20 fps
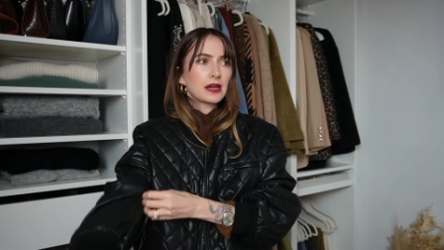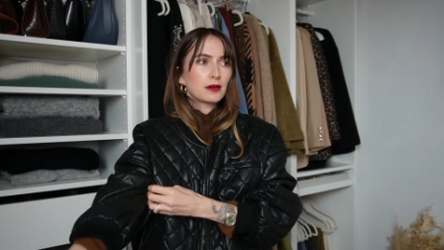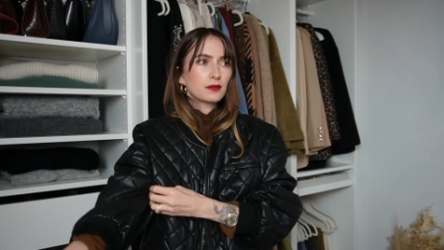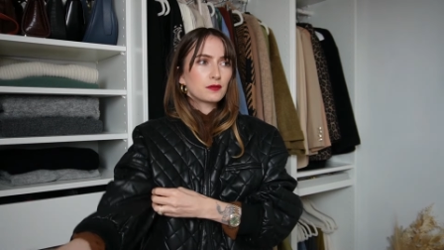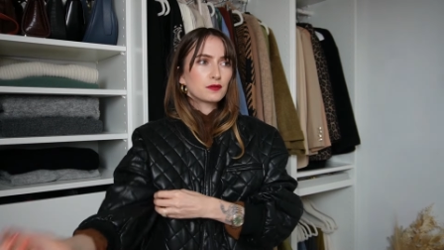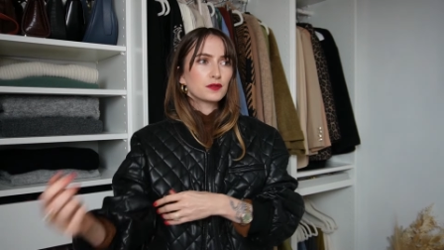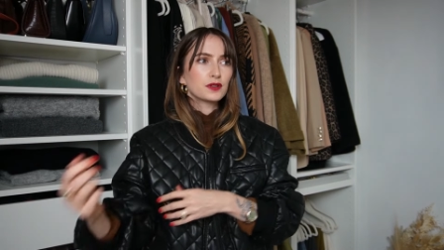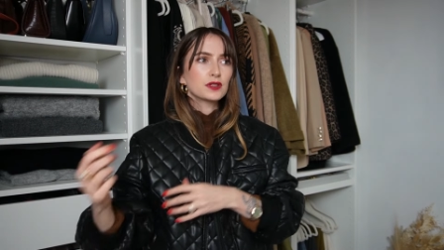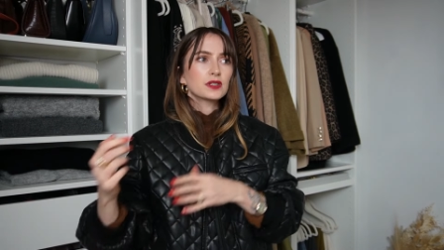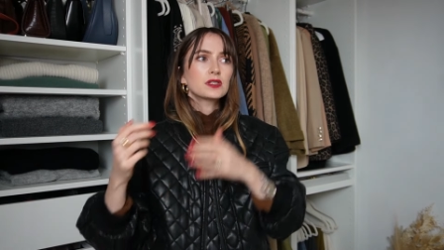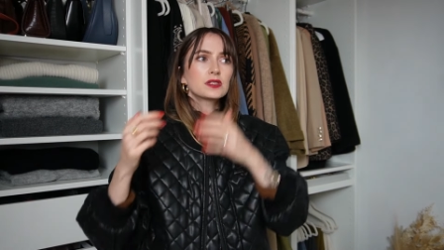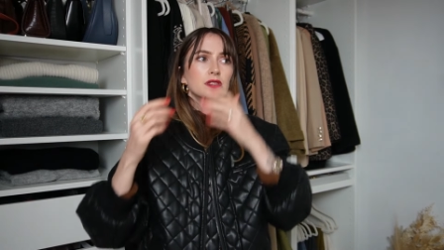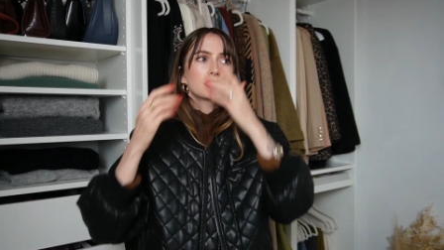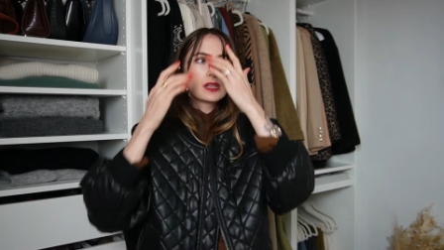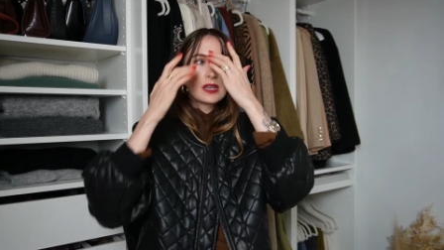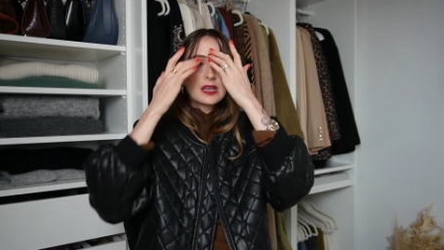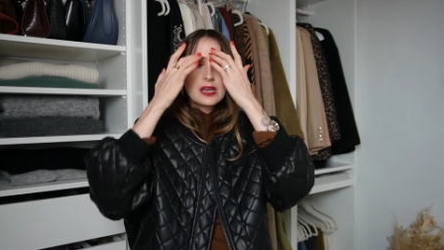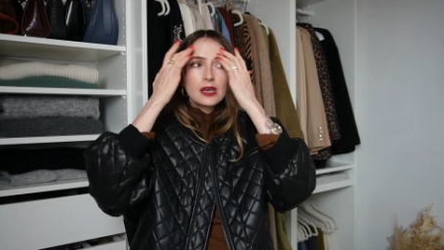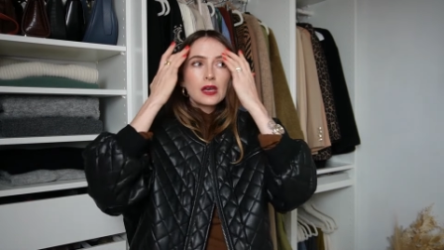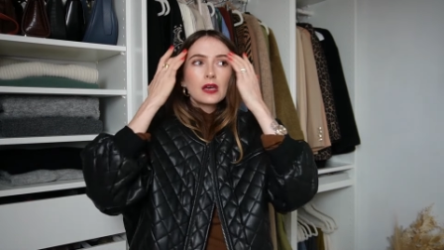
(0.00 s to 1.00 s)
outfits.
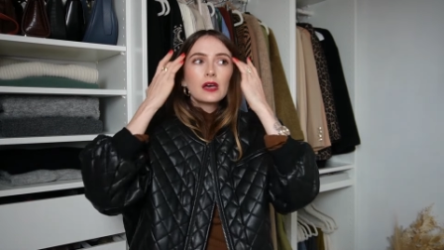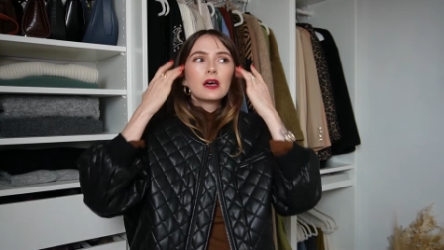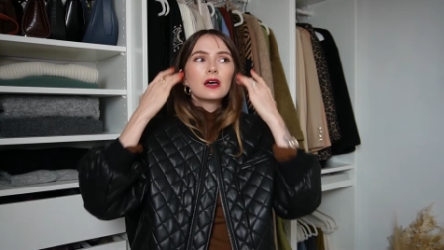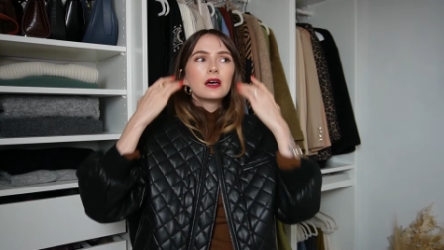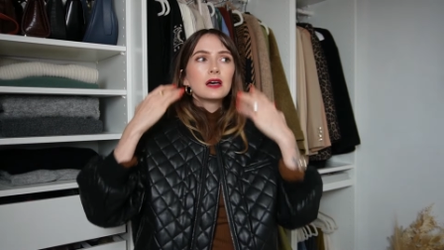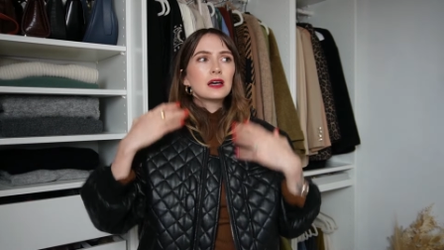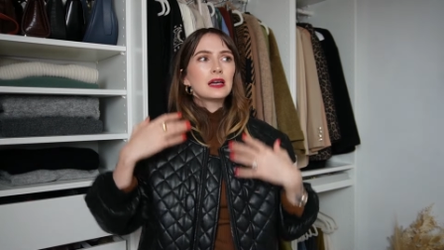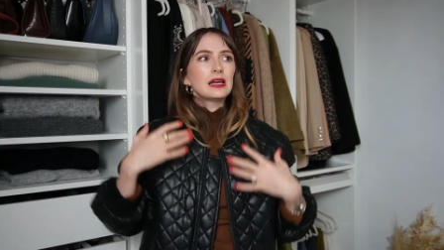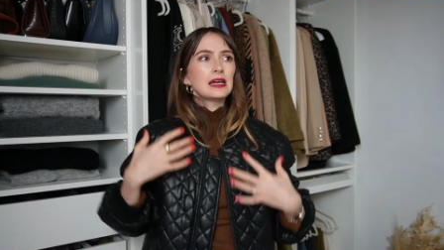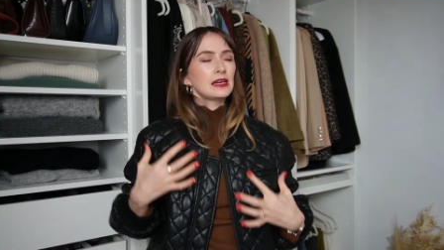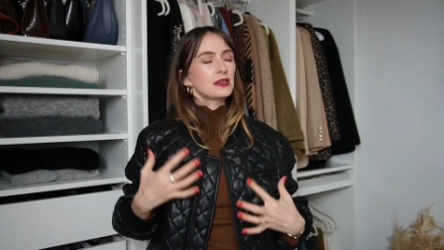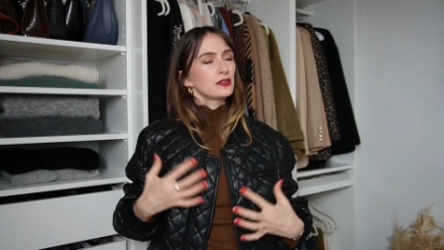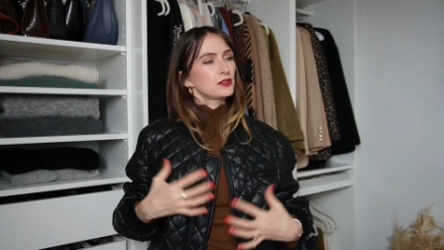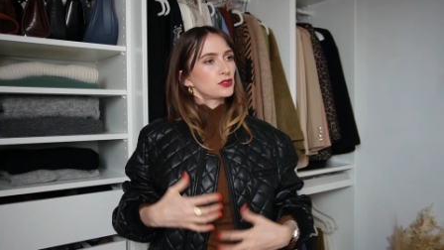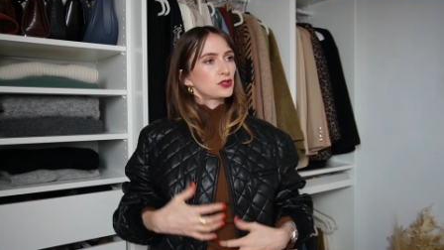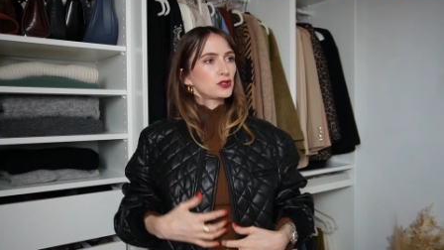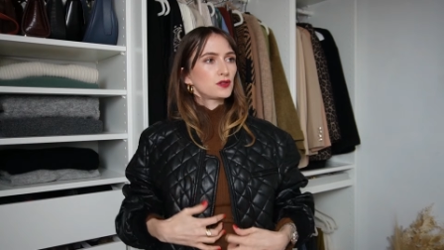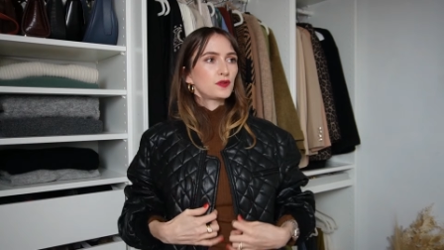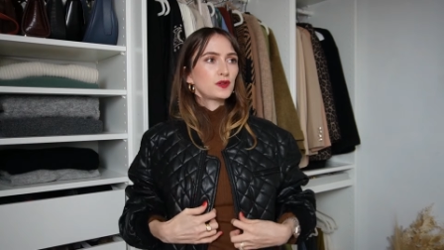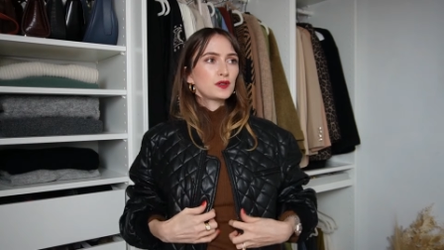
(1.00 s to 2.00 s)
It
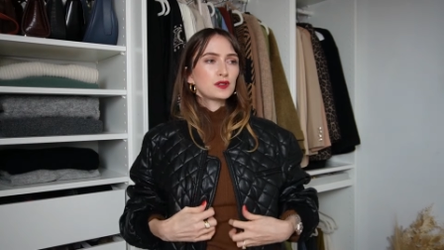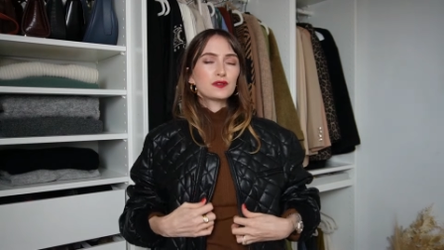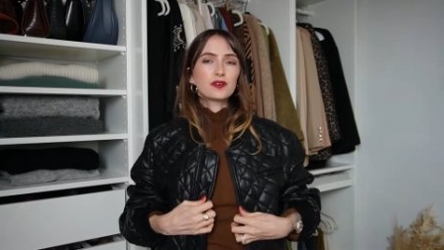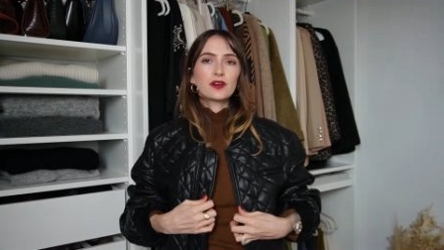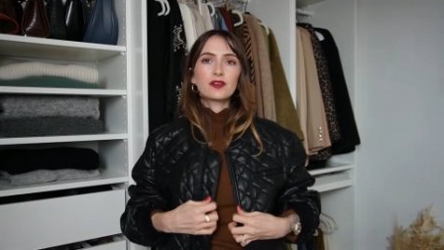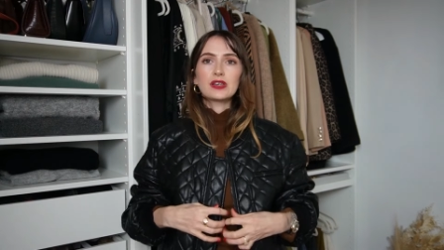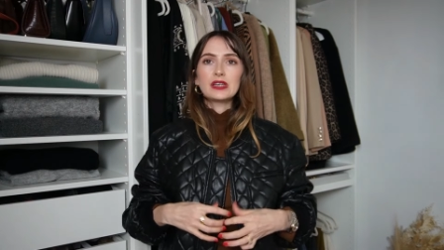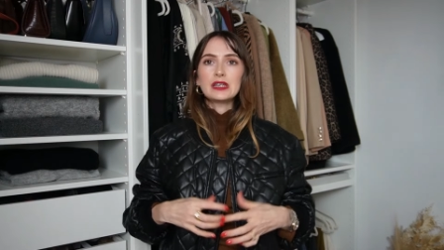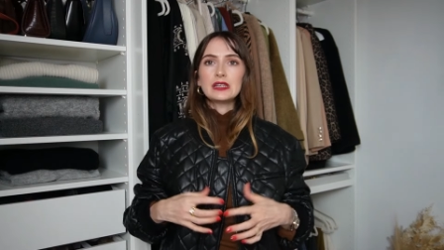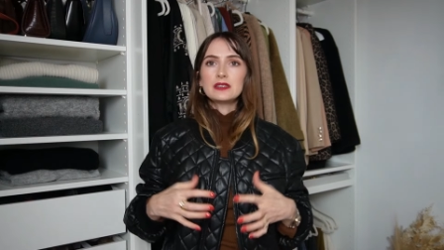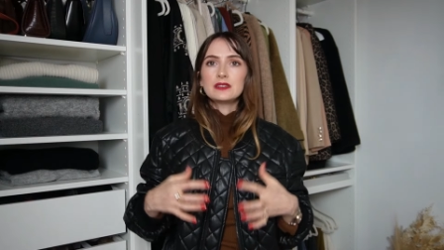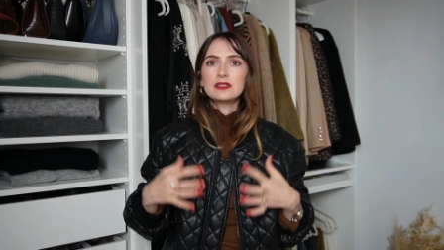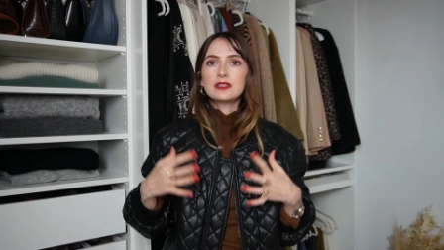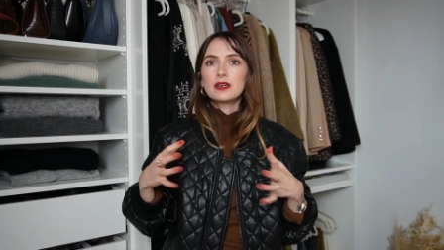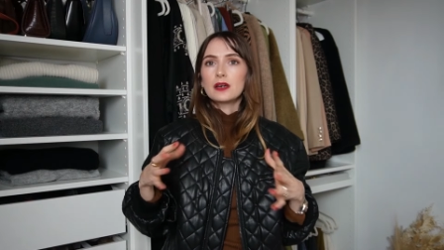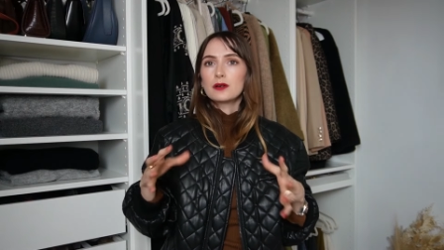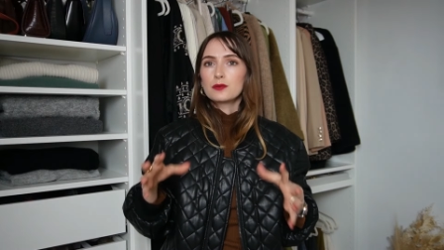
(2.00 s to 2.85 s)
just feels very easy.